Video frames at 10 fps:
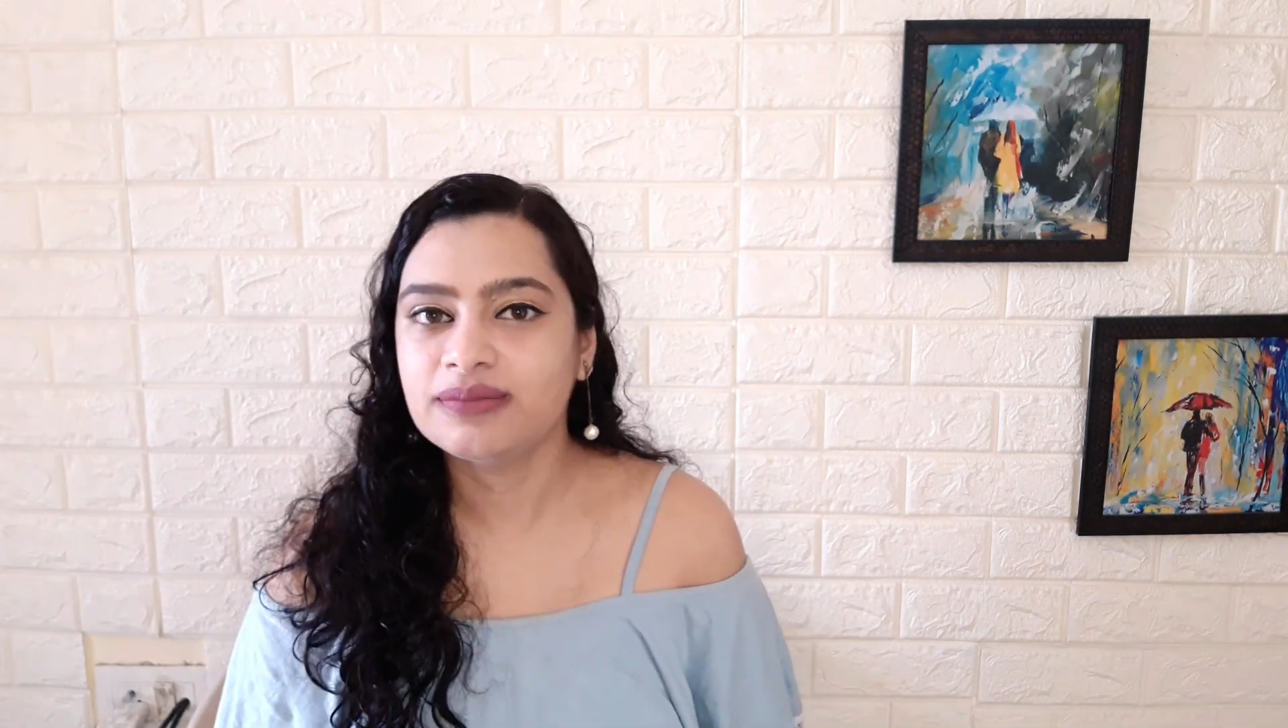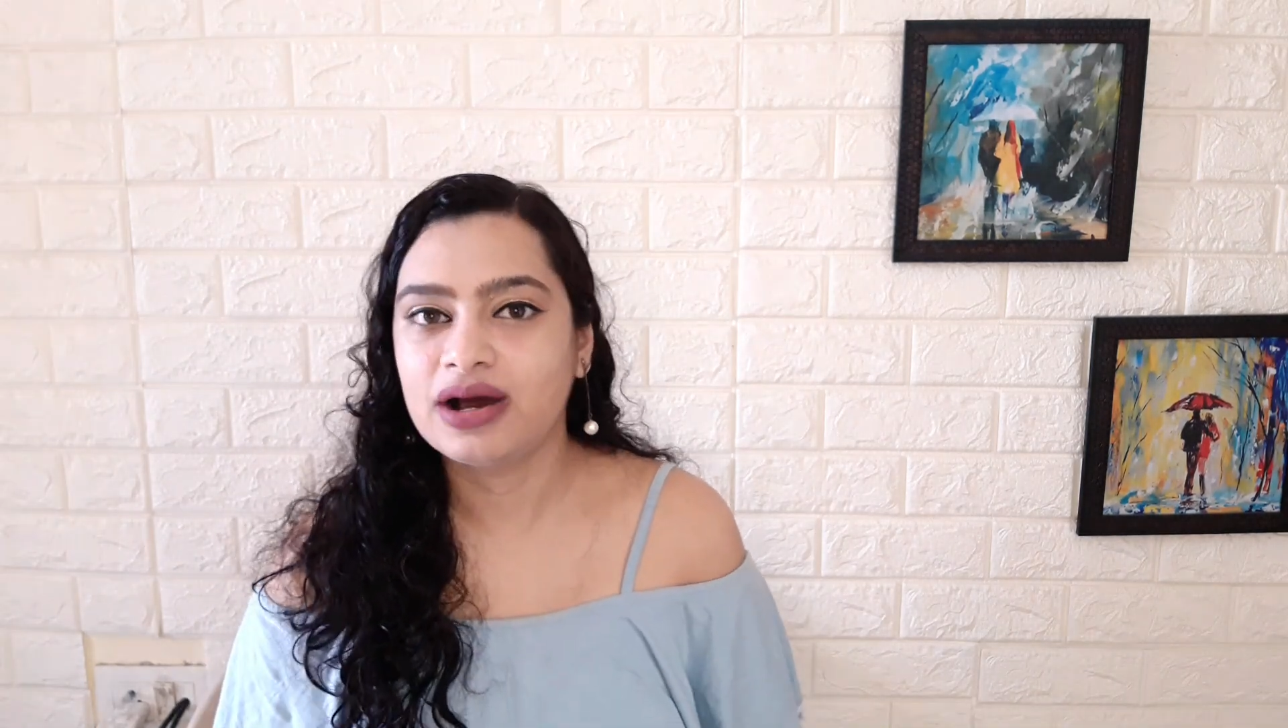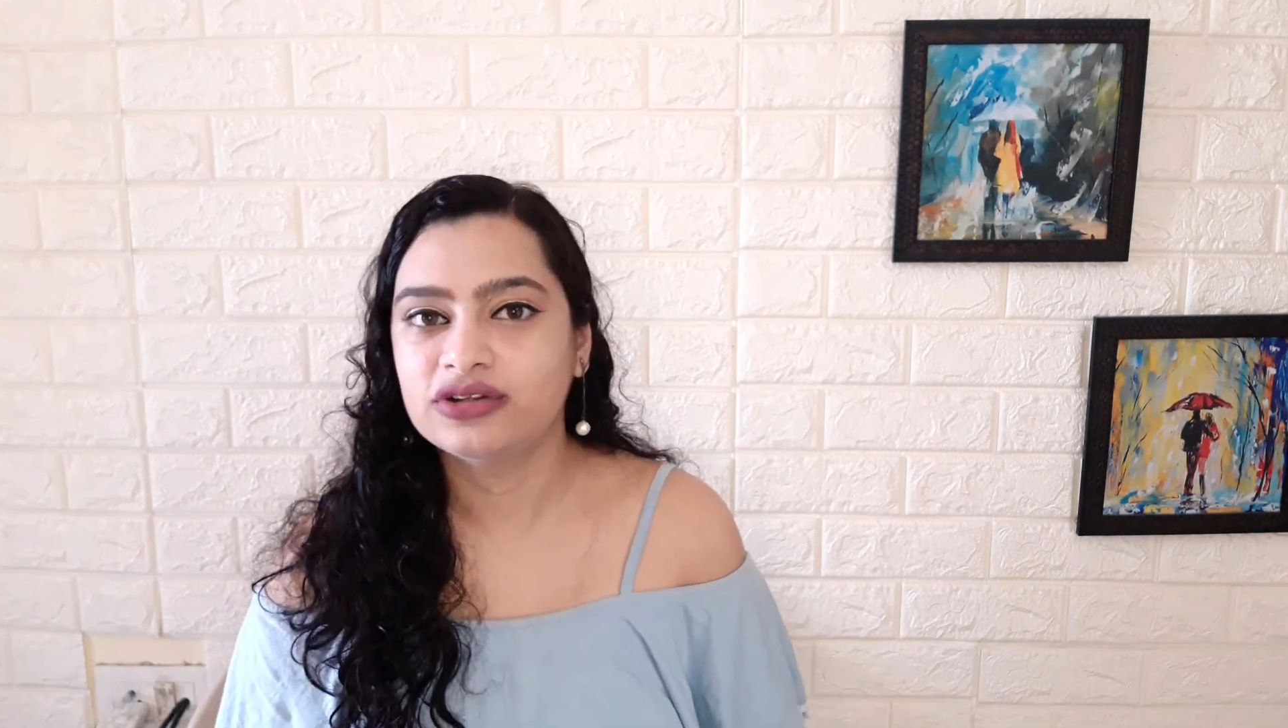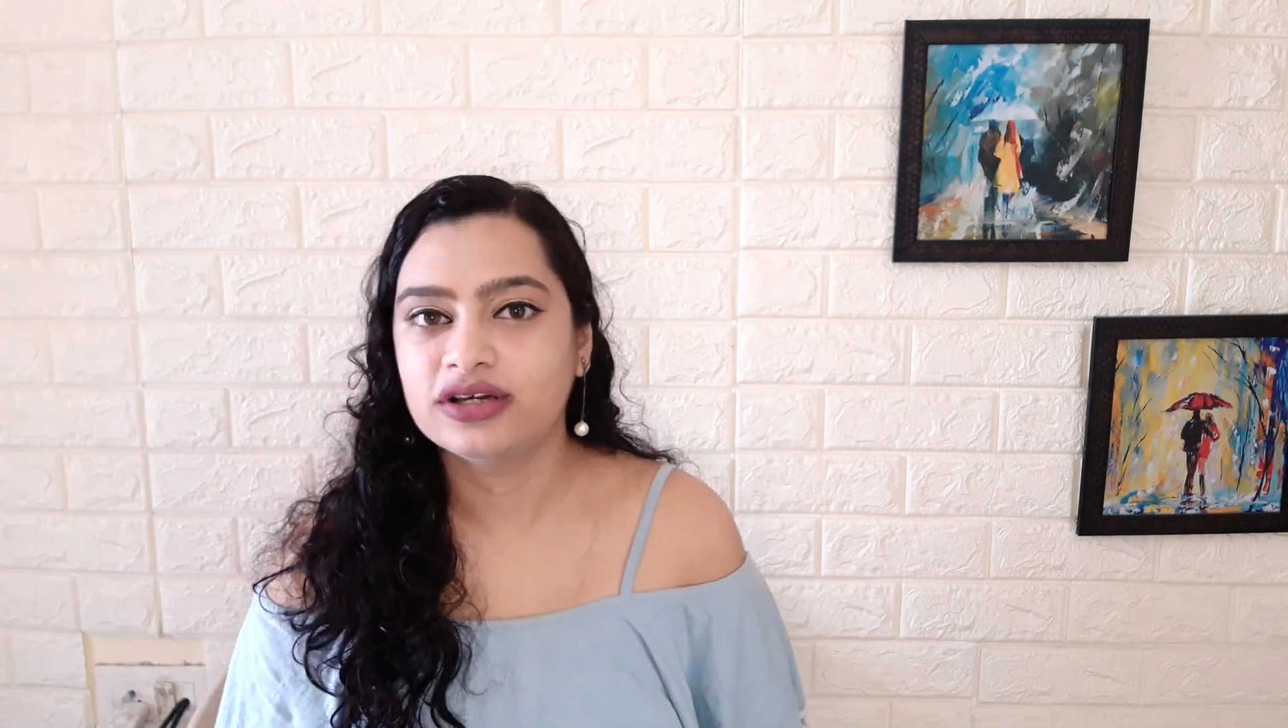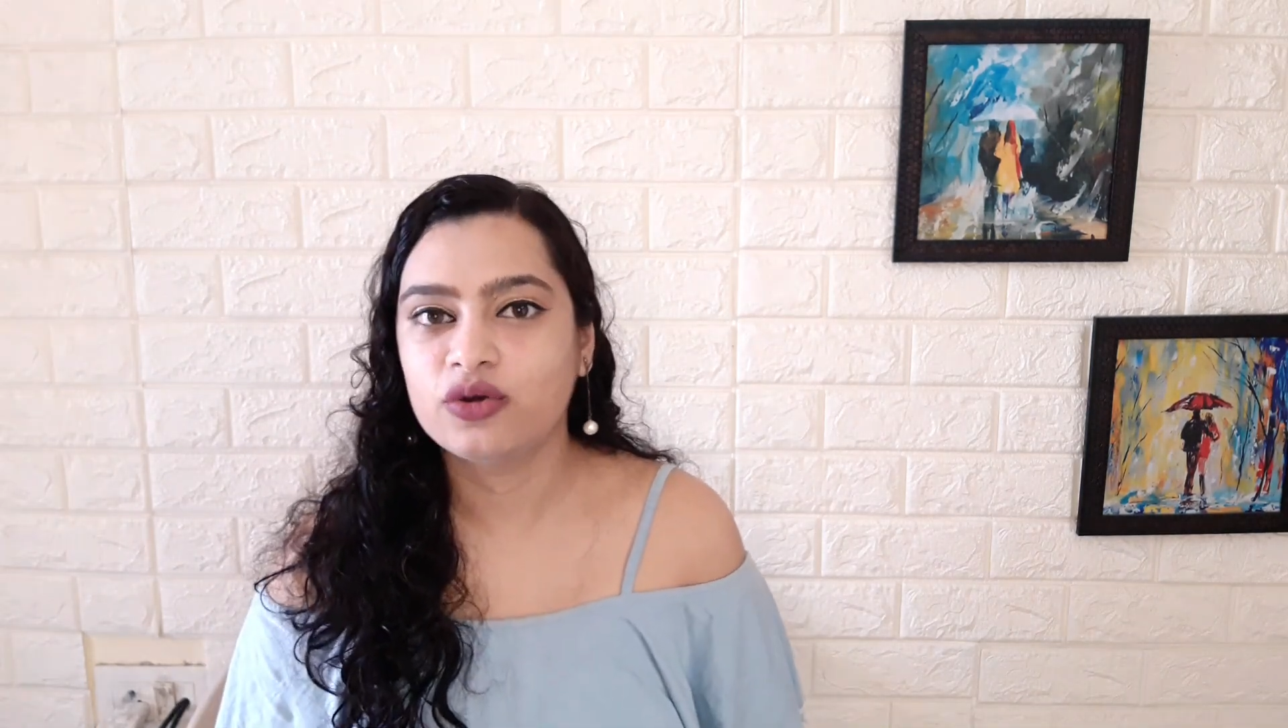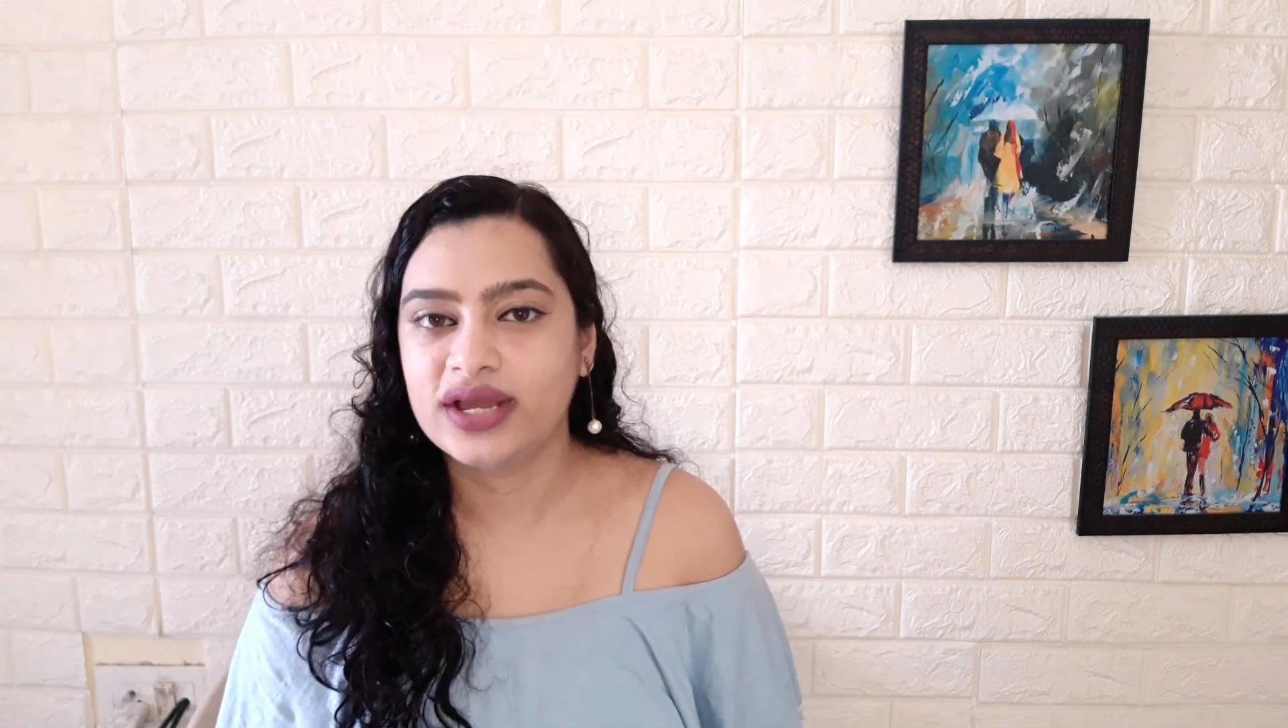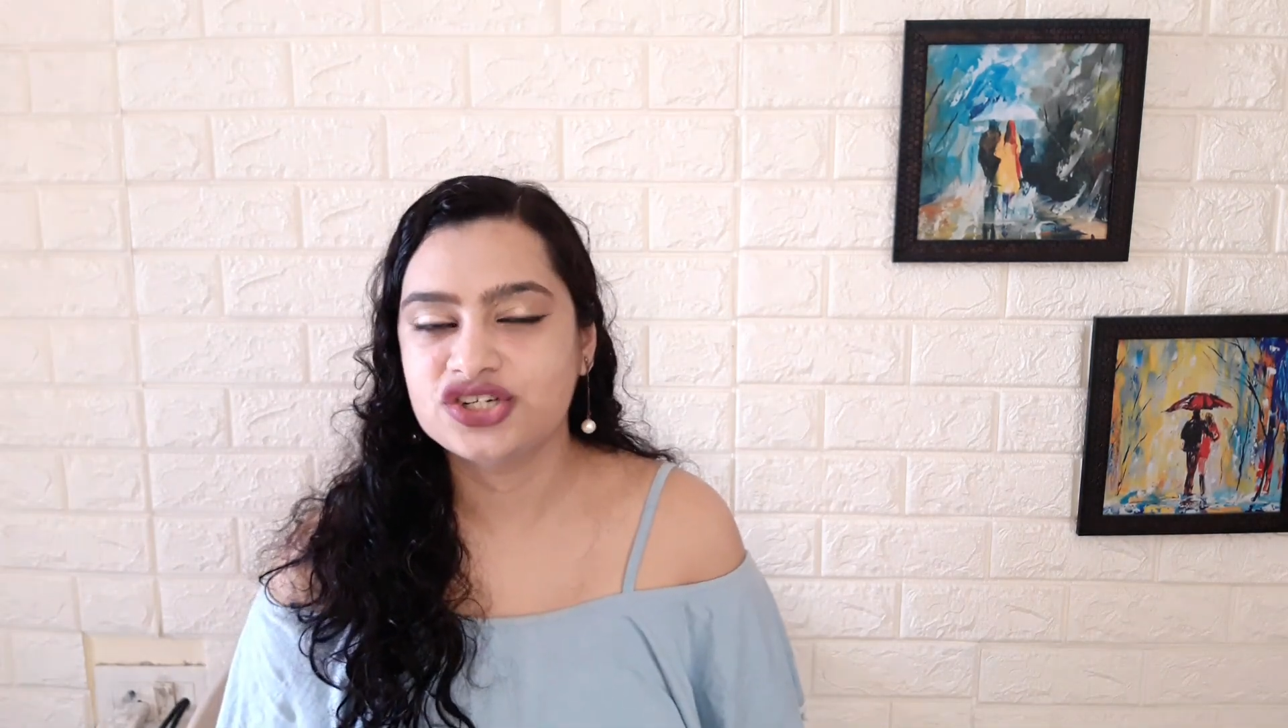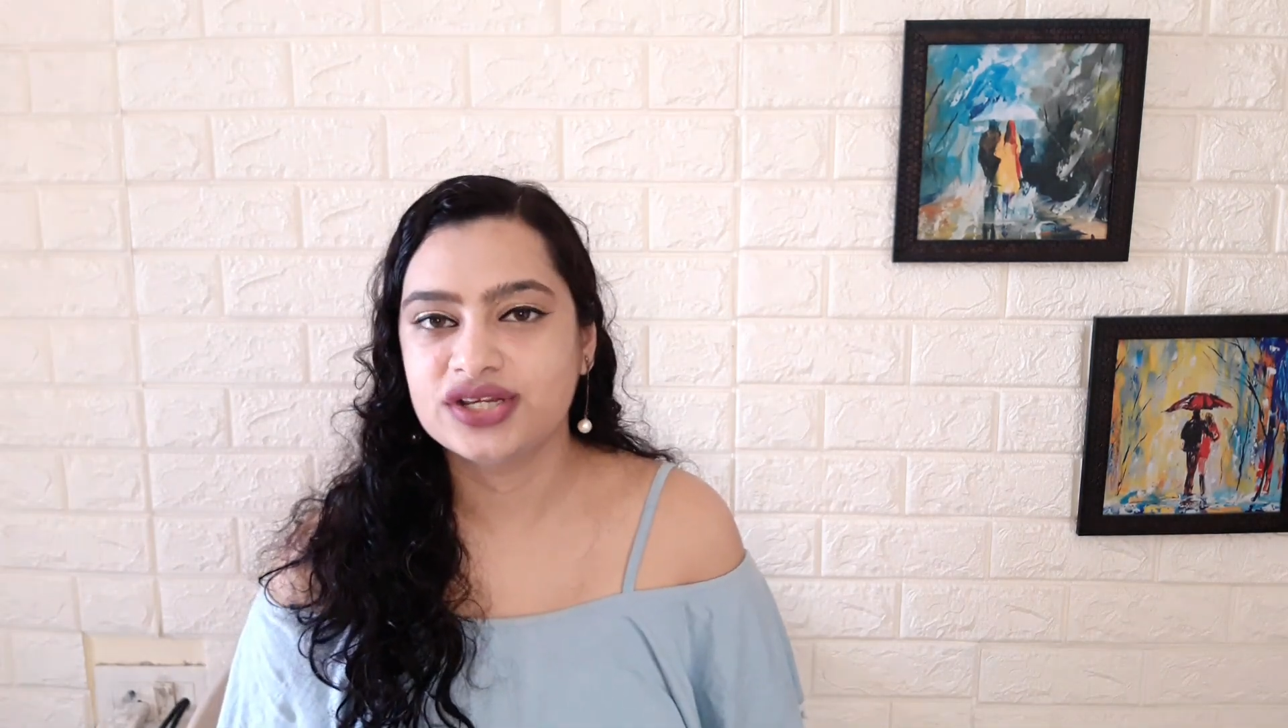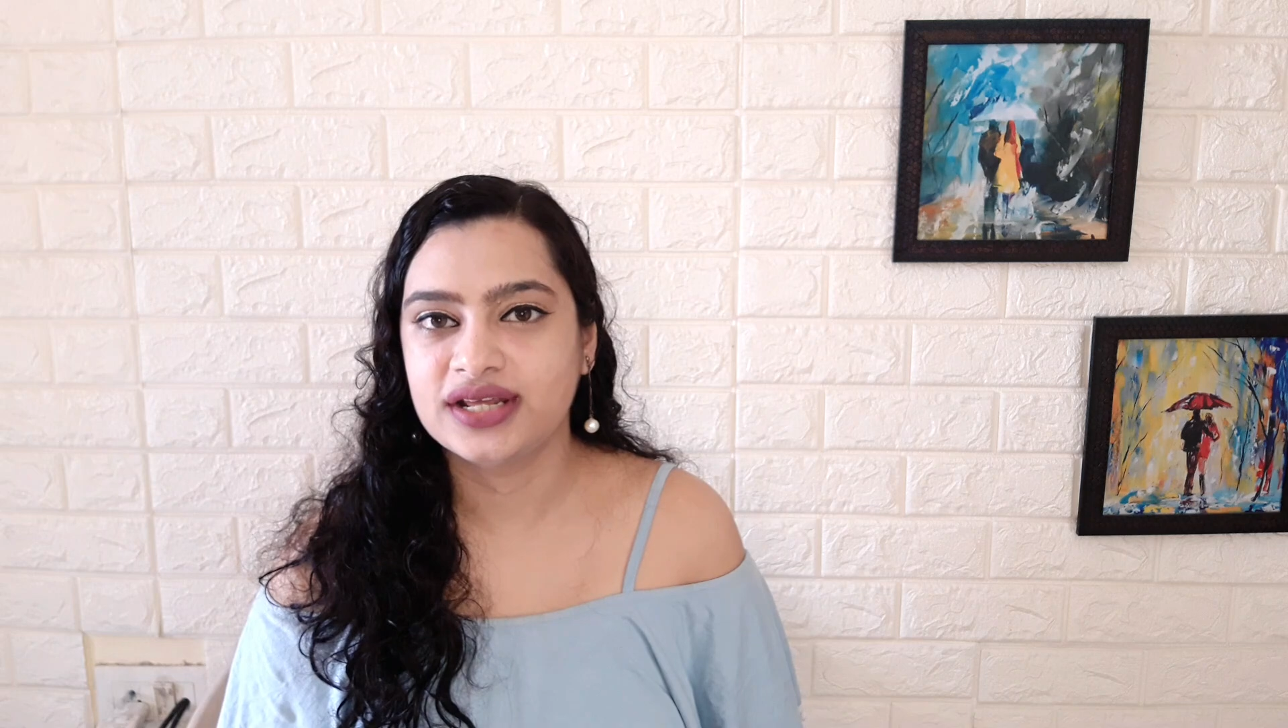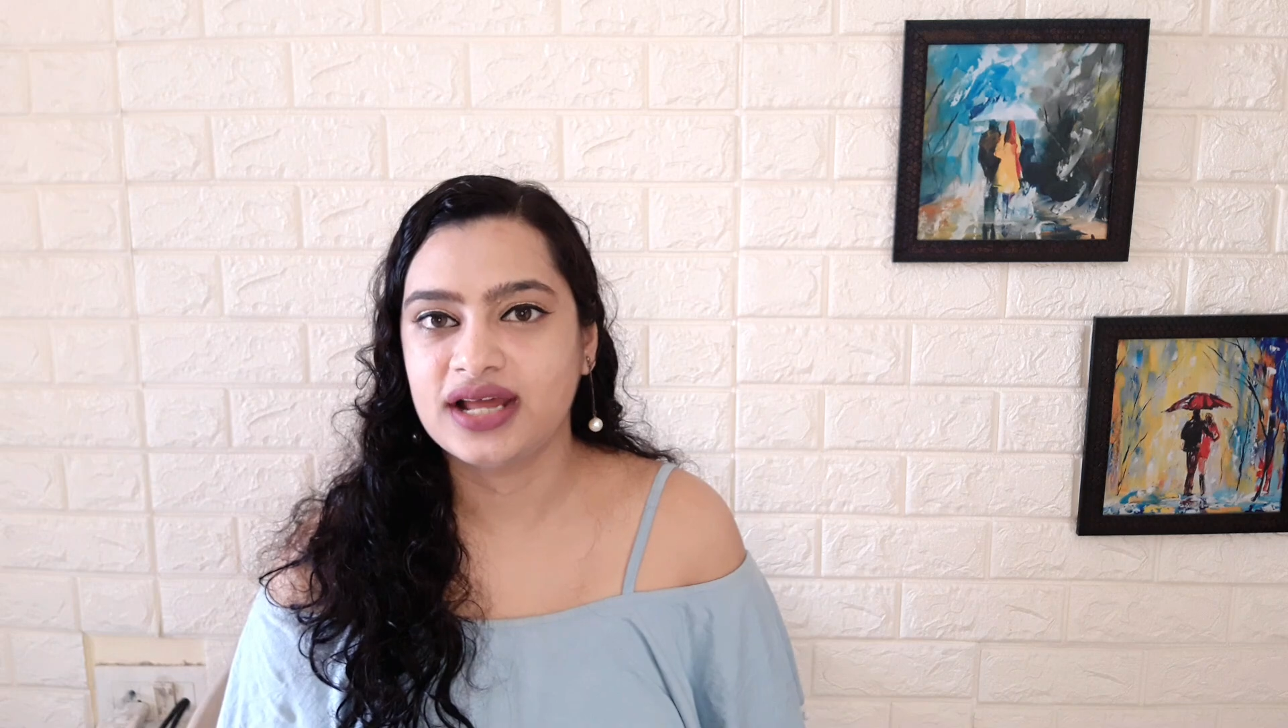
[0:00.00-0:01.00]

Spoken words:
about the question